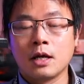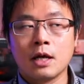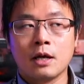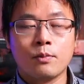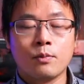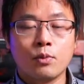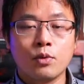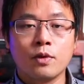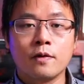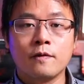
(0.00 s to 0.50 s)

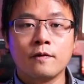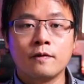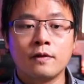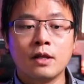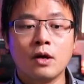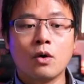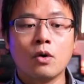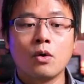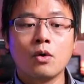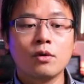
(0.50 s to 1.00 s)
And with
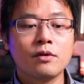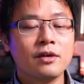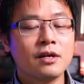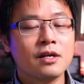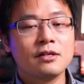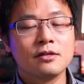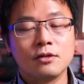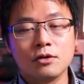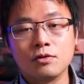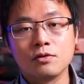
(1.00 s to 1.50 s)
all
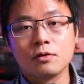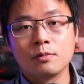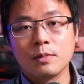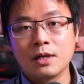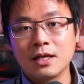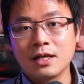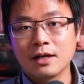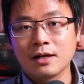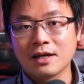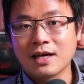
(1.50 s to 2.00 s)
these news
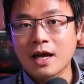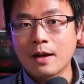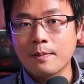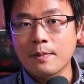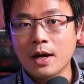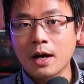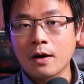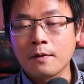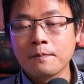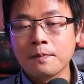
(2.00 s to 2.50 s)
media came
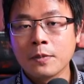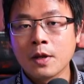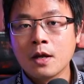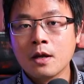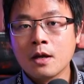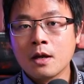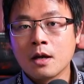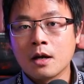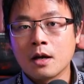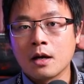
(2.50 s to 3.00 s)
out
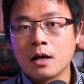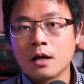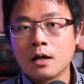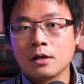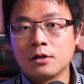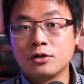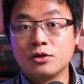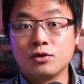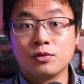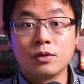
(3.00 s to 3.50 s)

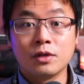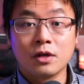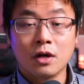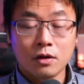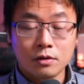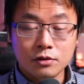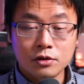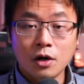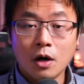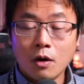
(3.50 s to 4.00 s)
uh, during
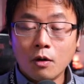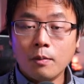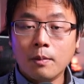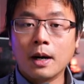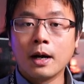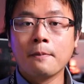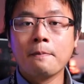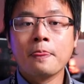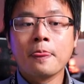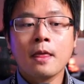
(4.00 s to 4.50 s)

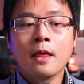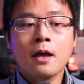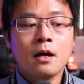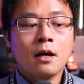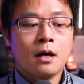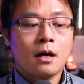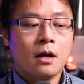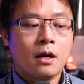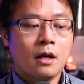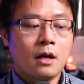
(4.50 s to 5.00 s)
October,
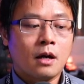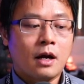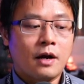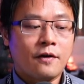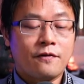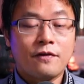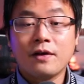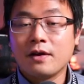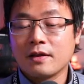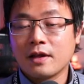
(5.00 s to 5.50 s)
uh, I
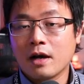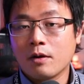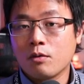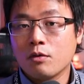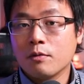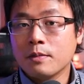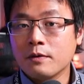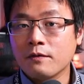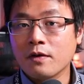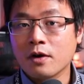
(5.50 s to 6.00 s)
think that
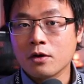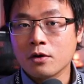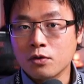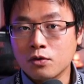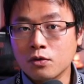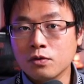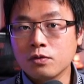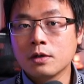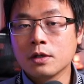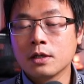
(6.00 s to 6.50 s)
will be very
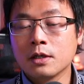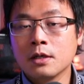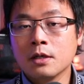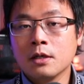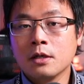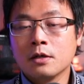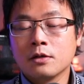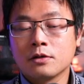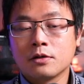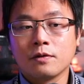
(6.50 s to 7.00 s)
good.
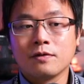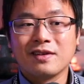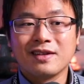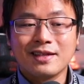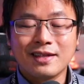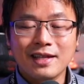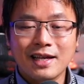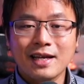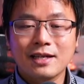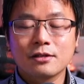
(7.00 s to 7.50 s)
So the
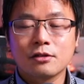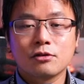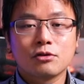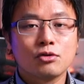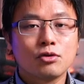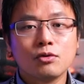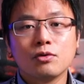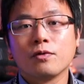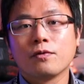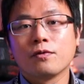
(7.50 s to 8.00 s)
next
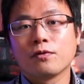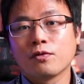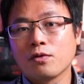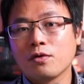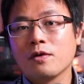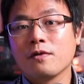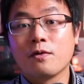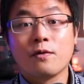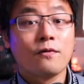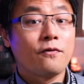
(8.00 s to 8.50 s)
two to
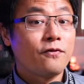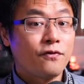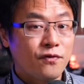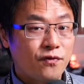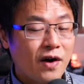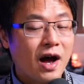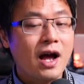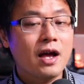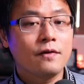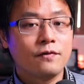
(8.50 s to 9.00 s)
three or
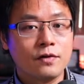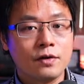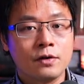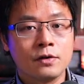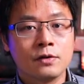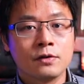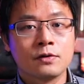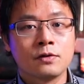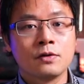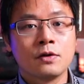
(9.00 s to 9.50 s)
five
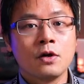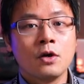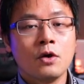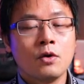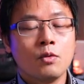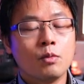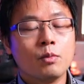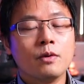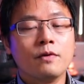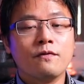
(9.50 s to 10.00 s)
years
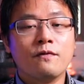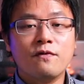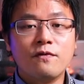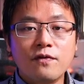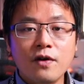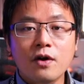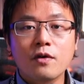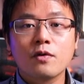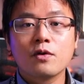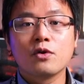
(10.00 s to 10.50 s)
will be
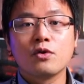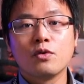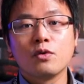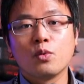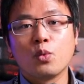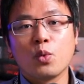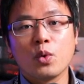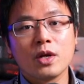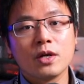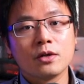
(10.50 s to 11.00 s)
very
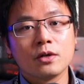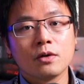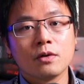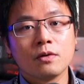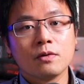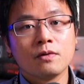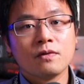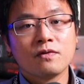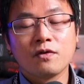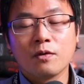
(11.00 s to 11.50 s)
good
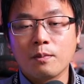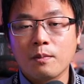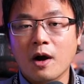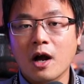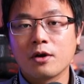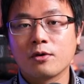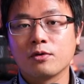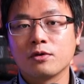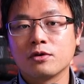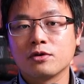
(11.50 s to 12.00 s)
window for
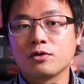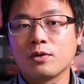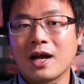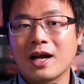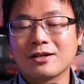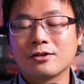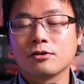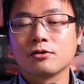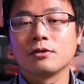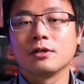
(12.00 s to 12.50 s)
migrant to
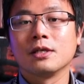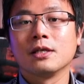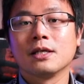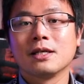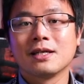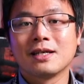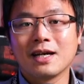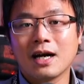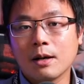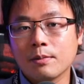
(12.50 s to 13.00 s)
actually
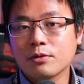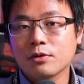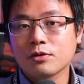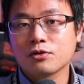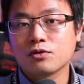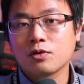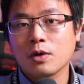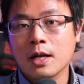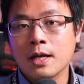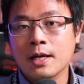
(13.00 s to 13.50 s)
come to
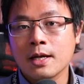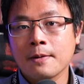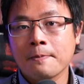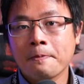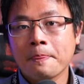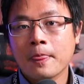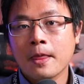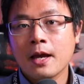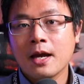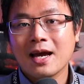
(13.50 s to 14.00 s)
Australia
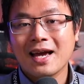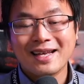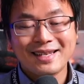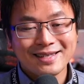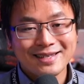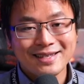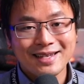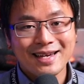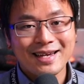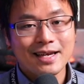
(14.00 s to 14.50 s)
and
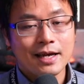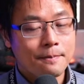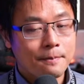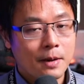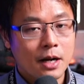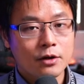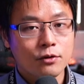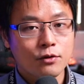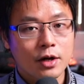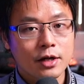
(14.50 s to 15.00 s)
stay and
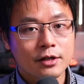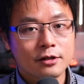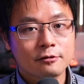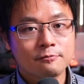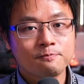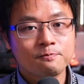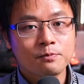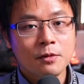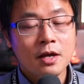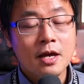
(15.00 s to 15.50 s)
migrate.
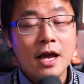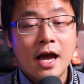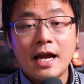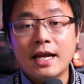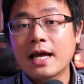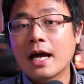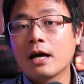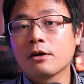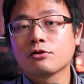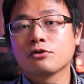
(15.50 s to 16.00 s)

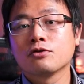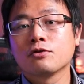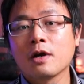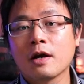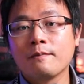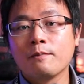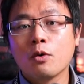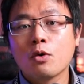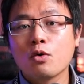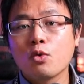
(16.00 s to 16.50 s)
Anyhow, should you
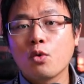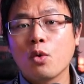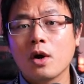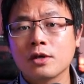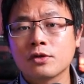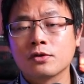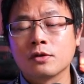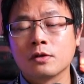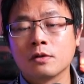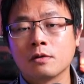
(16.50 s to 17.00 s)
have more
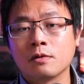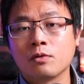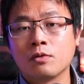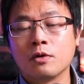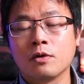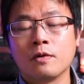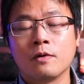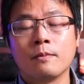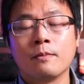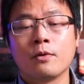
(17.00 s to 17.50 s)
question or
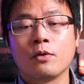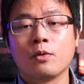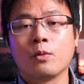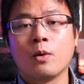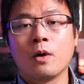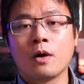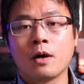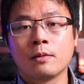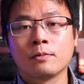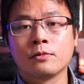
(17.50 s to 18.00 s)
query, more than
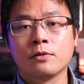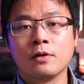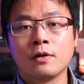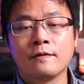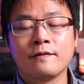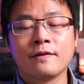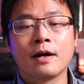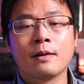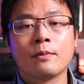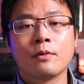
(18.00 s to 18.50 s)
welcome to
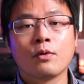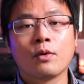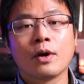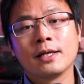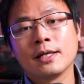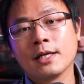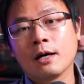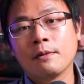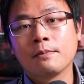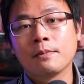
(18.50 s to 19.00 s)
leave a comment
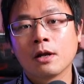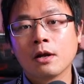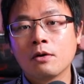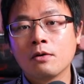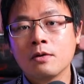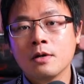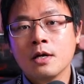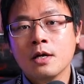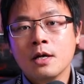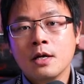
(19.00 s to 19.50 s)
down
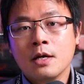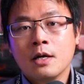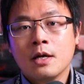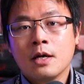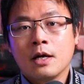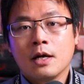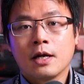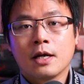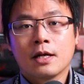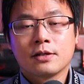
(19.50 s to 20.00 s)
below.
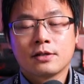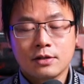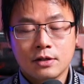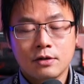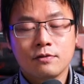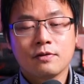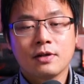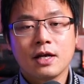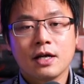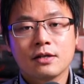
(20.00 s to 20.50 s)
And I'll see
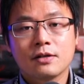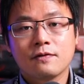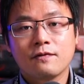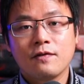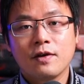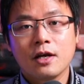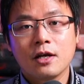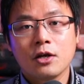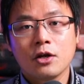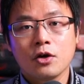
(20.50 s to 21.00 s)
you next
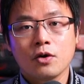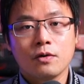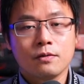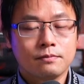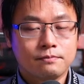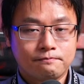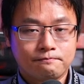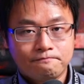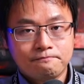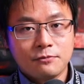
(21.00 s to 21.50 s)
video.
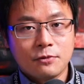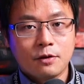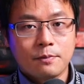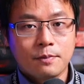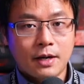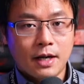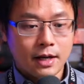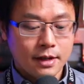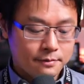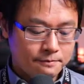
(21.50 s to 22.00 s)

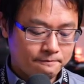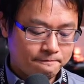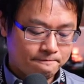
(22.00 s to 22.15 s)
Goodbye.